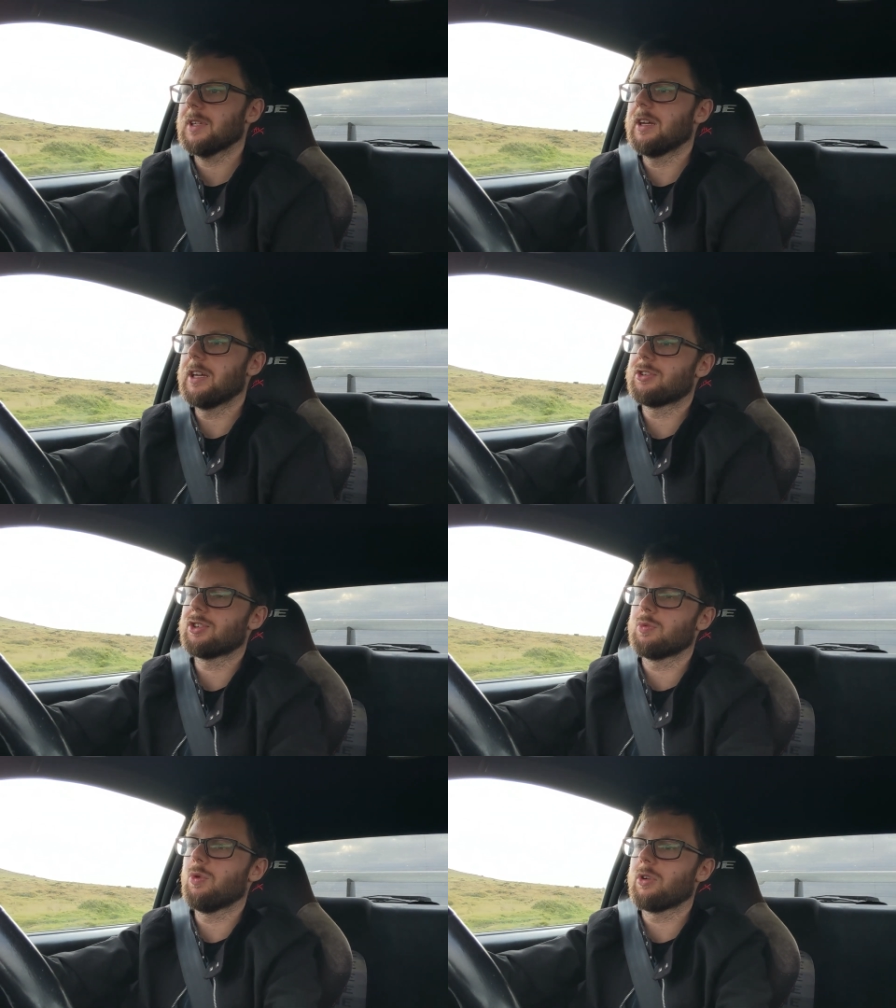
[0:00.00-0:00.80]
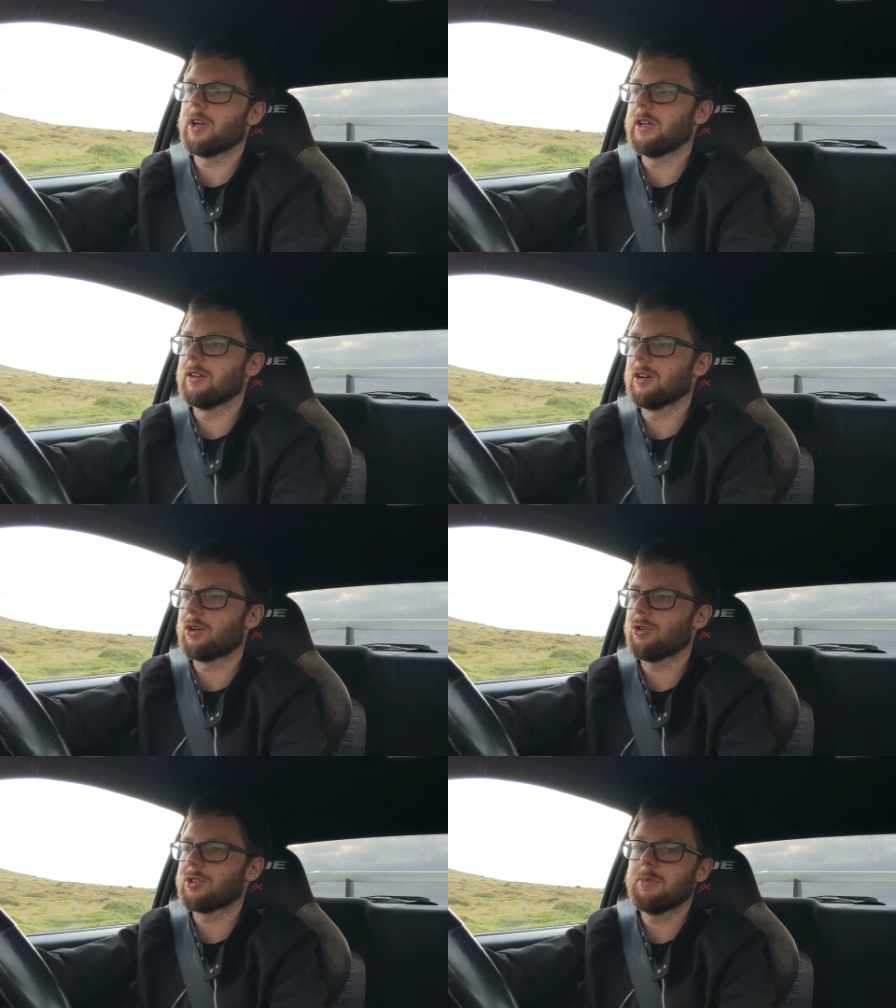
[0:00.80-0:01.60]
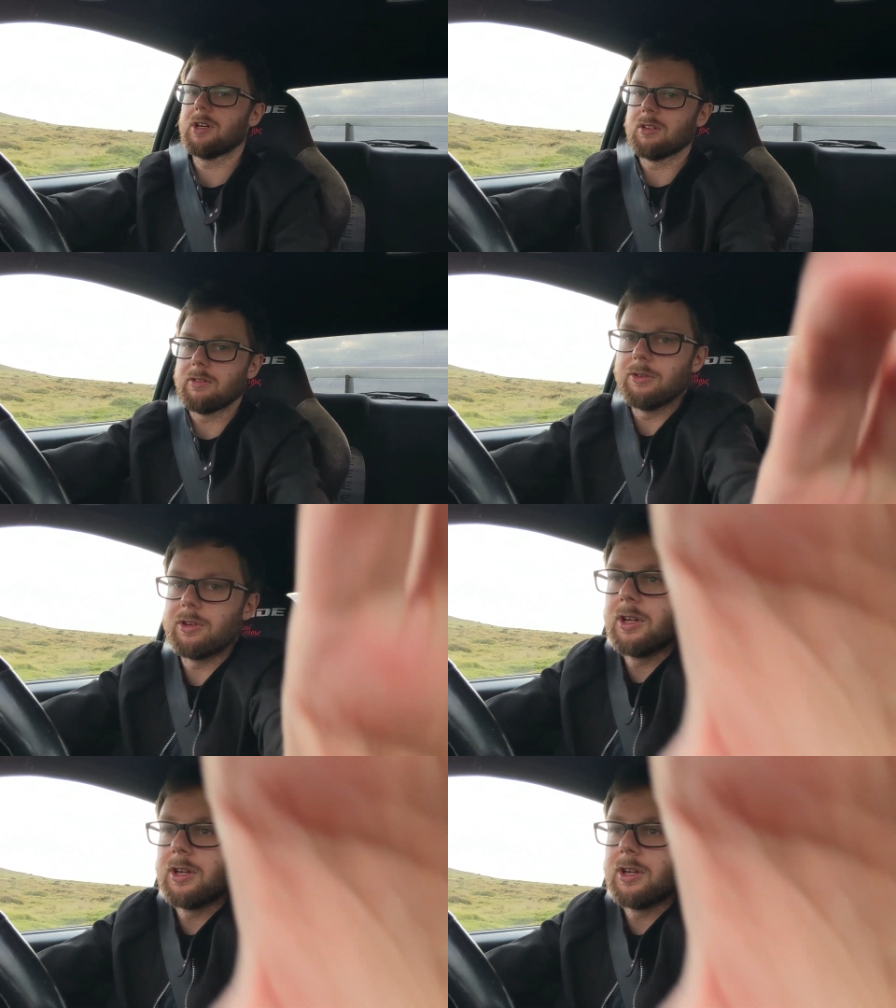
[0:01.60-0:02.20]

He's just walking across the middle of the road.